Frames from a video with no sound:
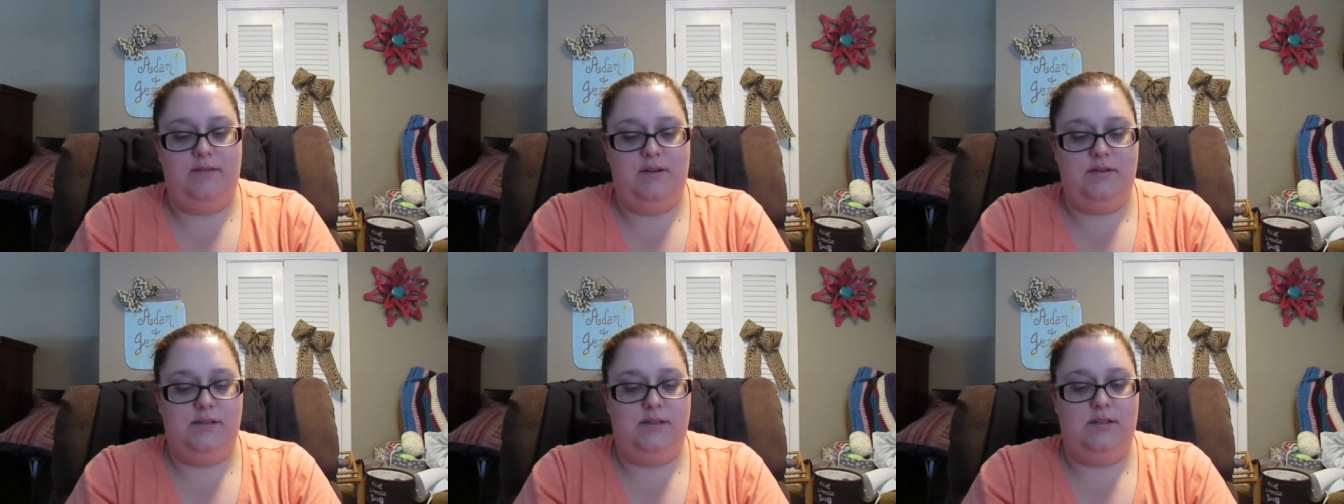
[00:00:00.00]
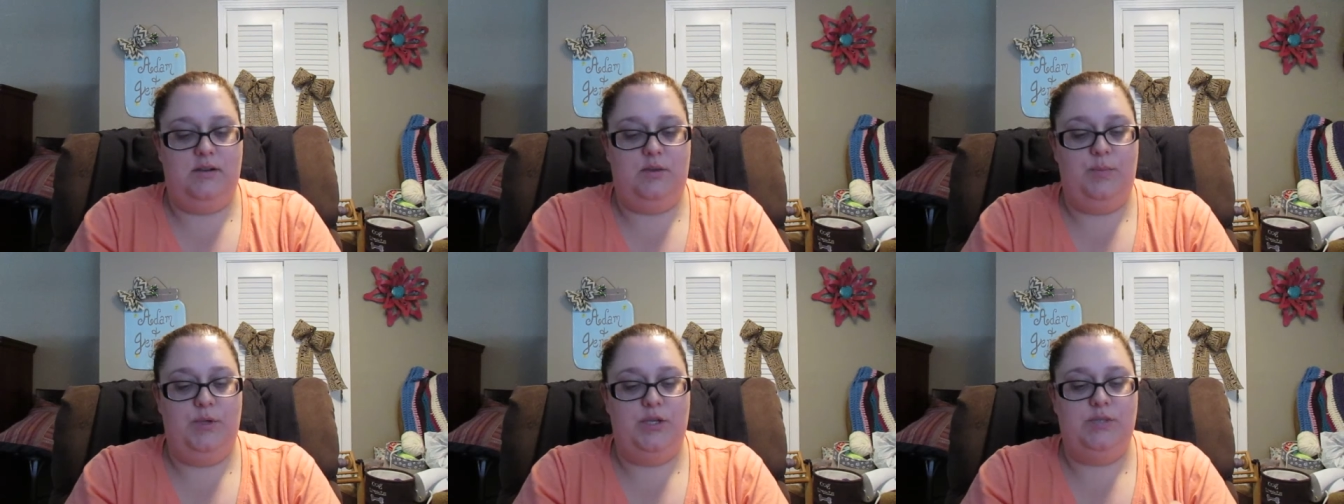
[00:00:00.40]
There's a
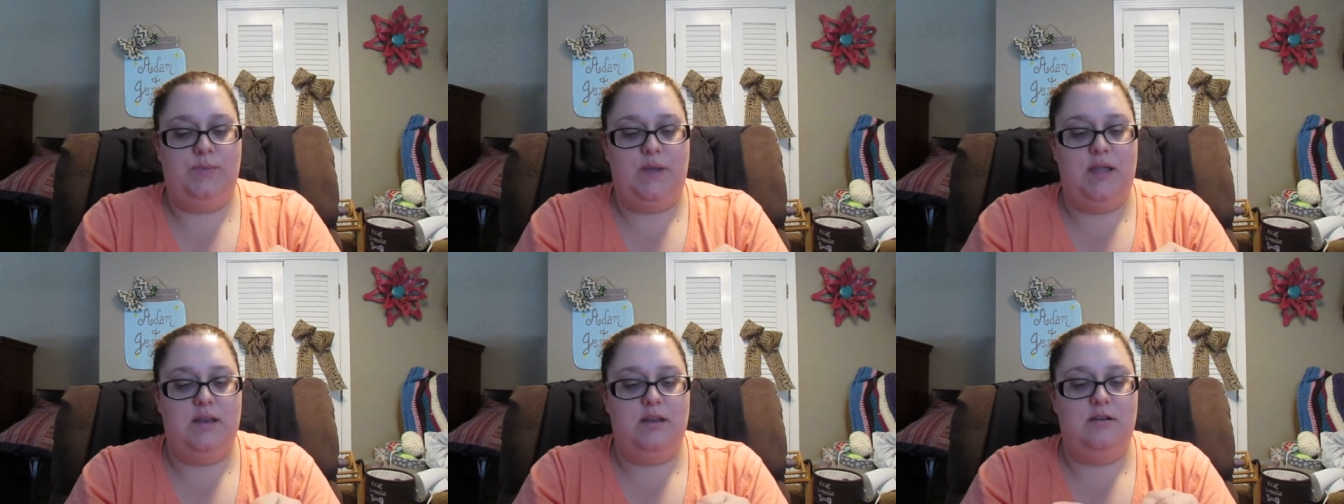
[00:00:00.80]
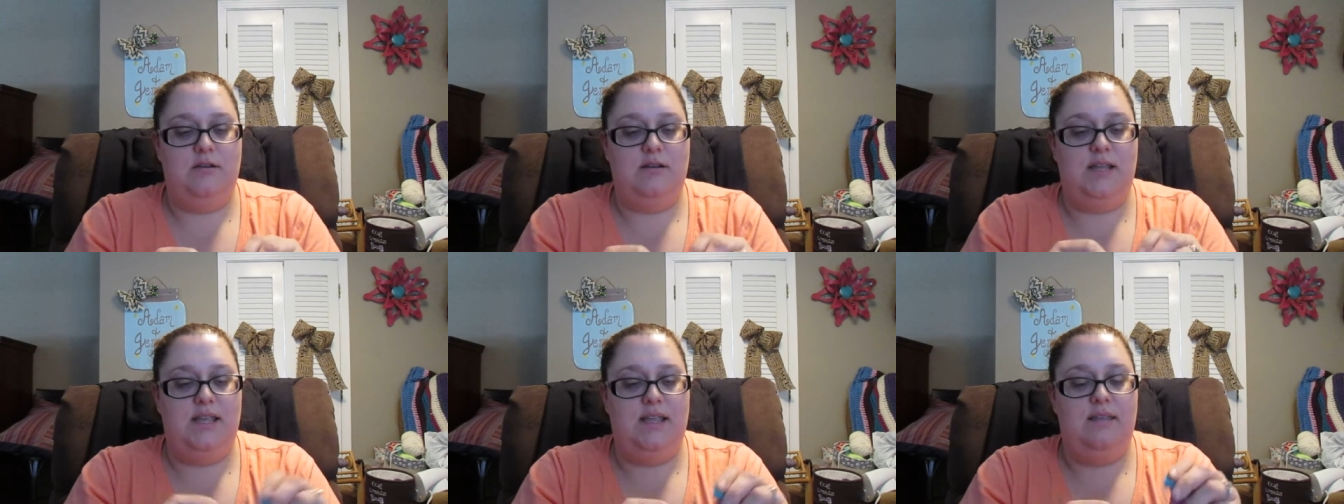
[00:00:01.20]
little push button
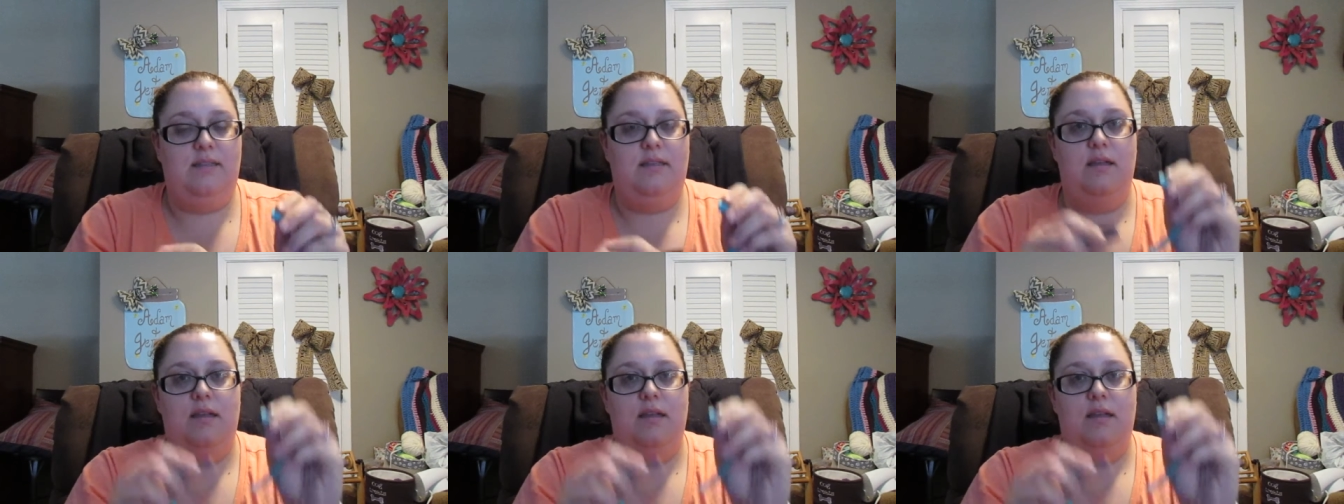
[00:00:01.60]
underneath,